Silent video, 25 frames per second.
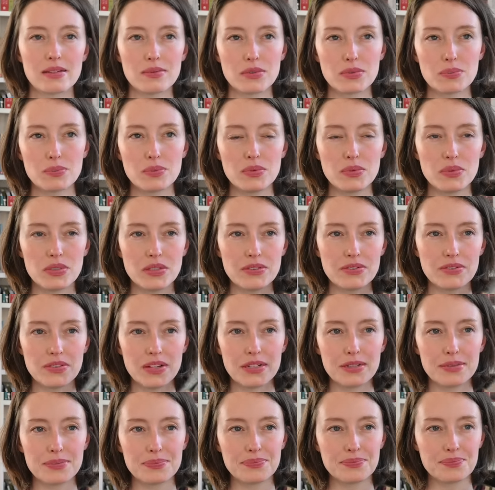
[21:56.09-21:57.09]
It'd be really
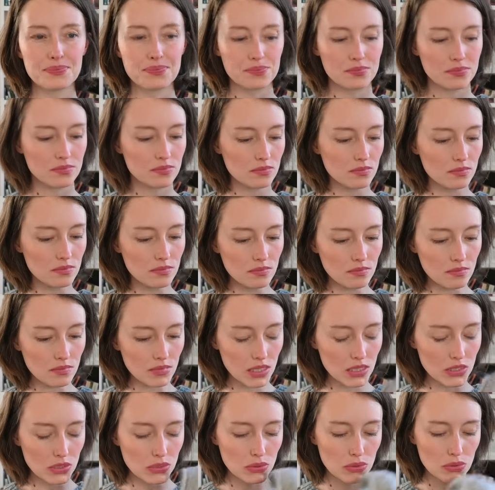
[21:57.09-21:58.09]
fun
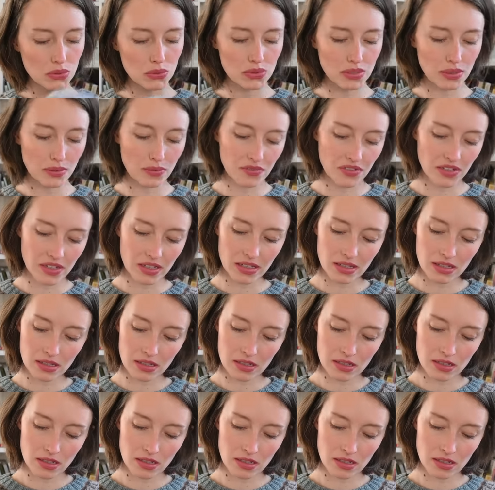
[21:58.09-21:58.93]
to do something.